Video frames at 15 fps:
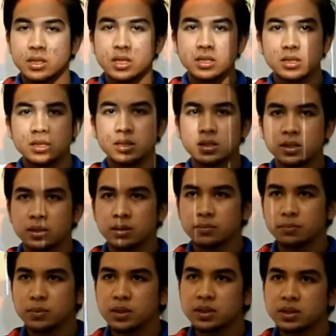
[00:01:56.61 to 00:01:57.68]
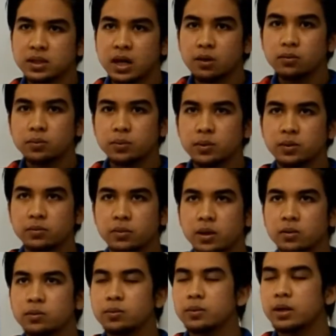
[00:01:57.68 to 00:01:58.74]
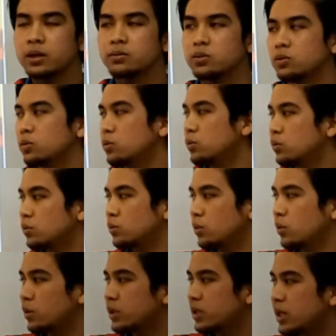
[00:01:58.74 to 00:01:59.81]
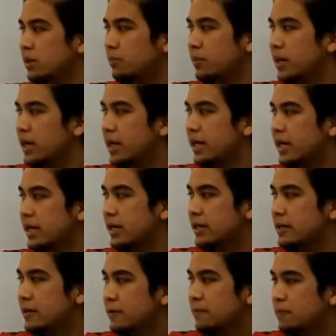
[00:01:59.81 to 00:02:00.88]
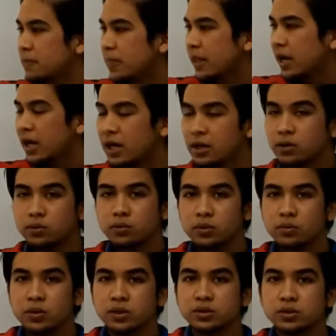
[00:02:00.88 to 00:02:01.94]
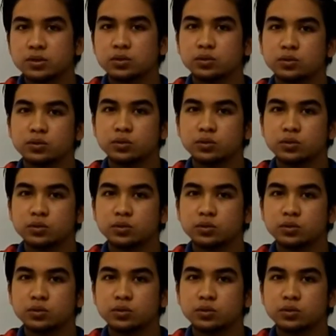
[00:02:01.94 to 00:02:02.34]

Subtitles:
This means our program to conduct by how we want to